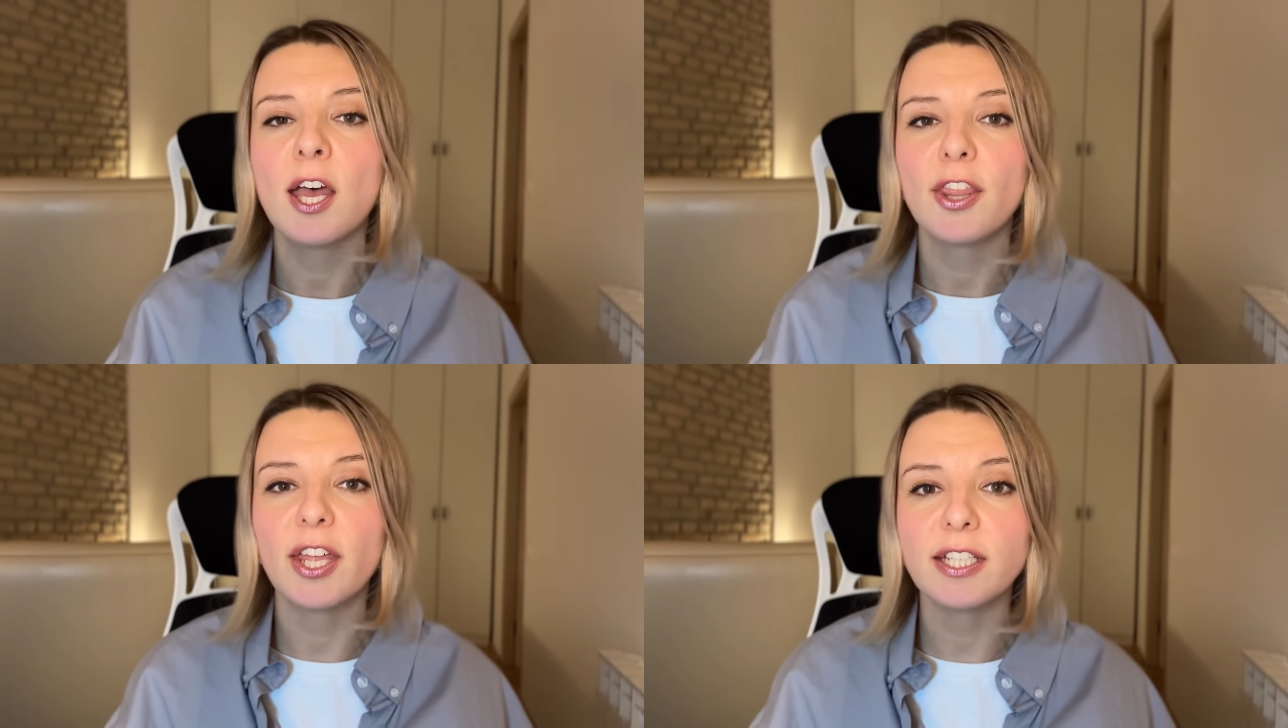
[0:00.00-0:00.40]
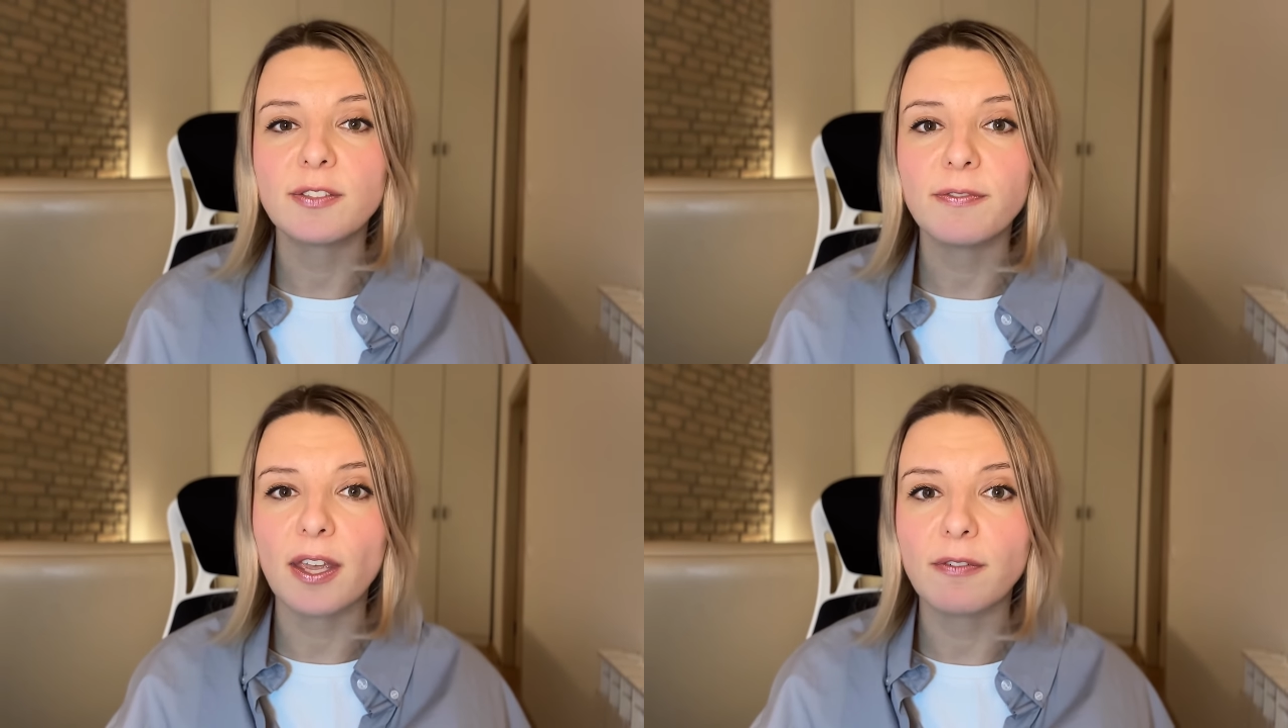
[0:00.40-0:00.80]
That is
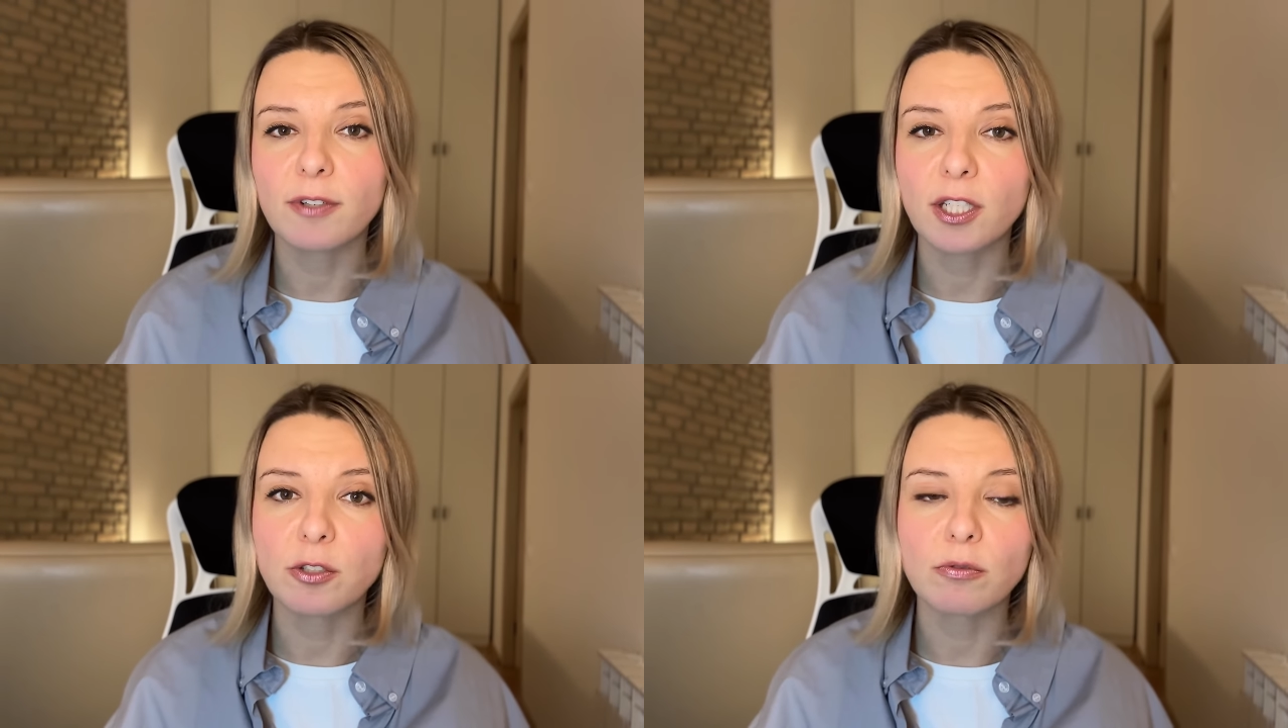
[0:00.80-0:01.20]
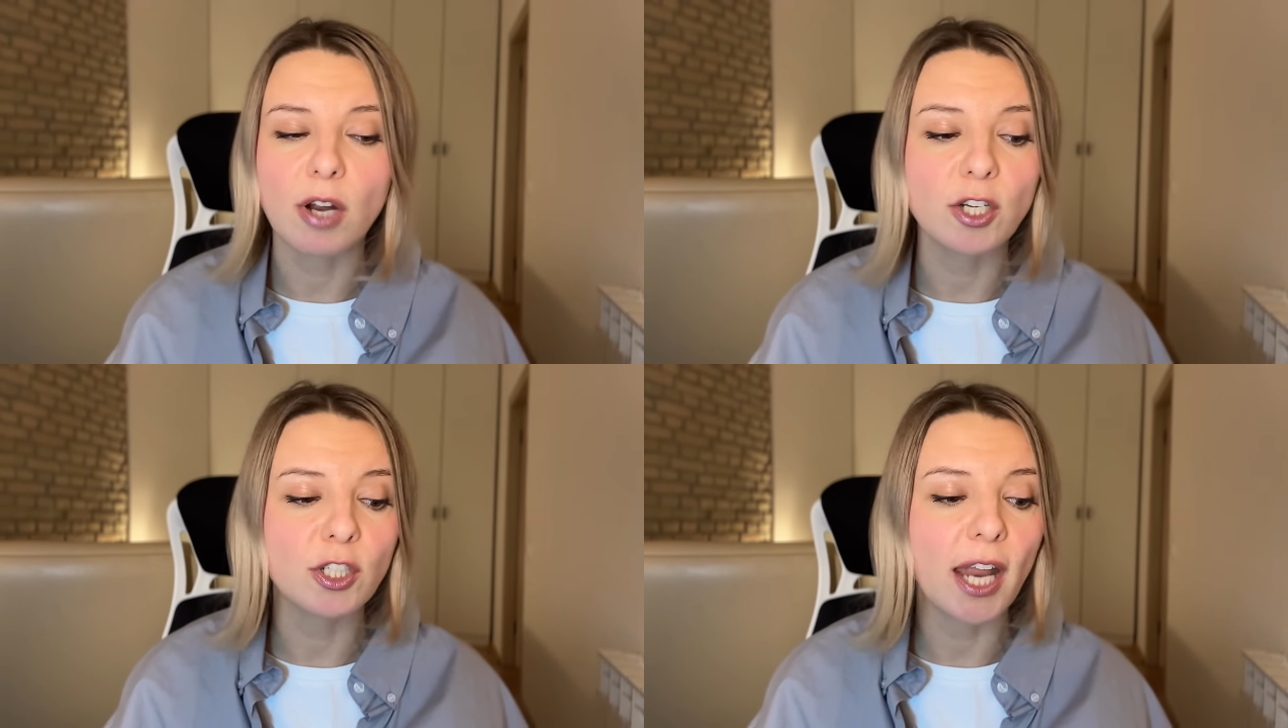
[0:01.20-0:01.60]
favorite
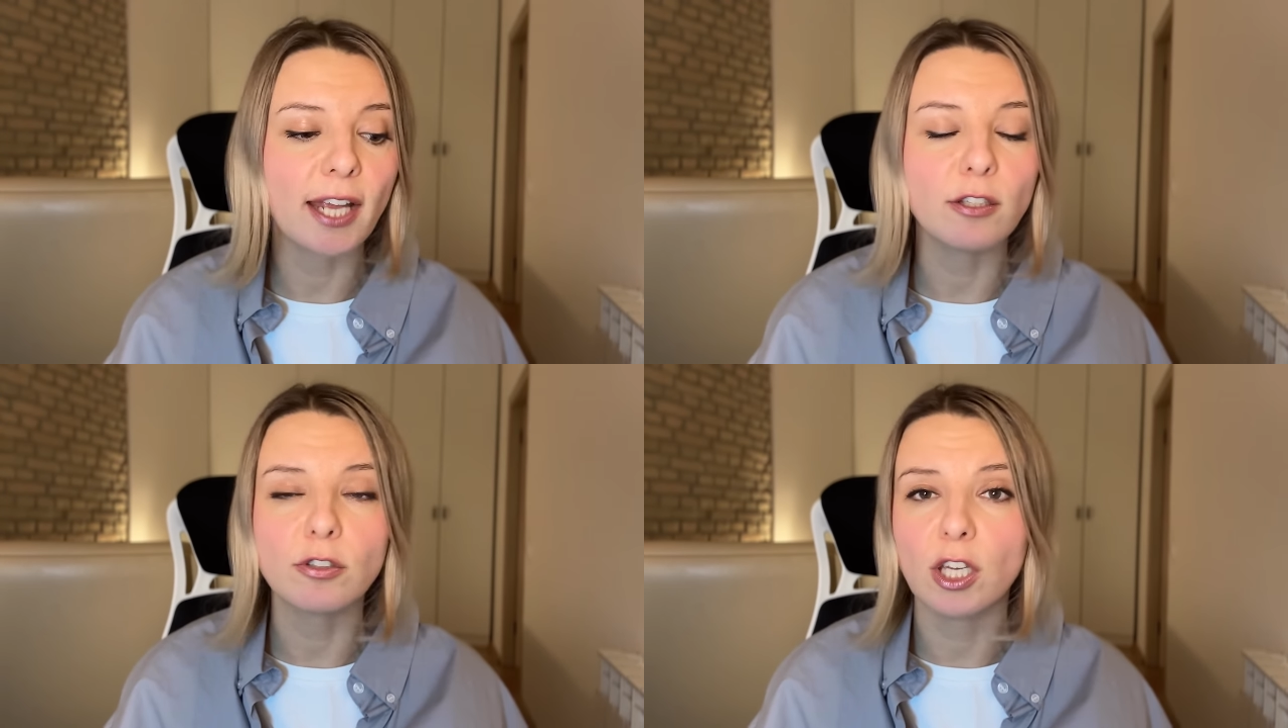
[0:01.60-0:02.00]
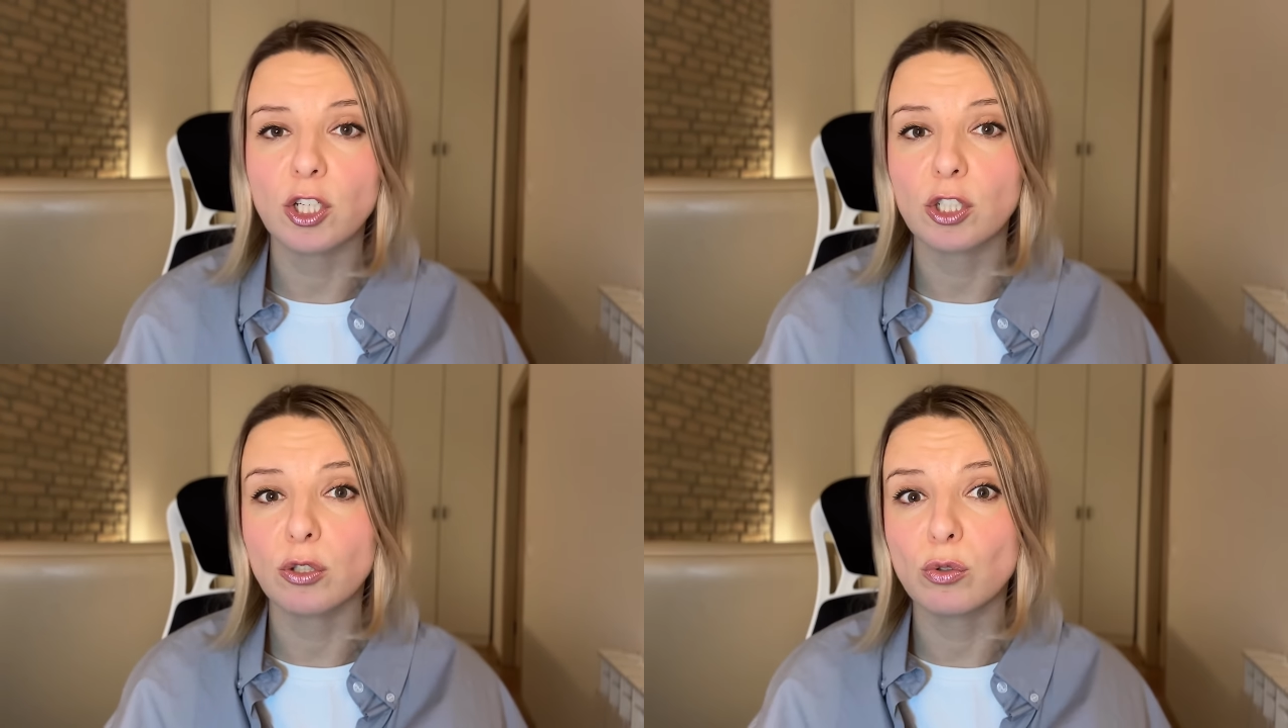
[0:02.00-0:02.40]
Russian accusation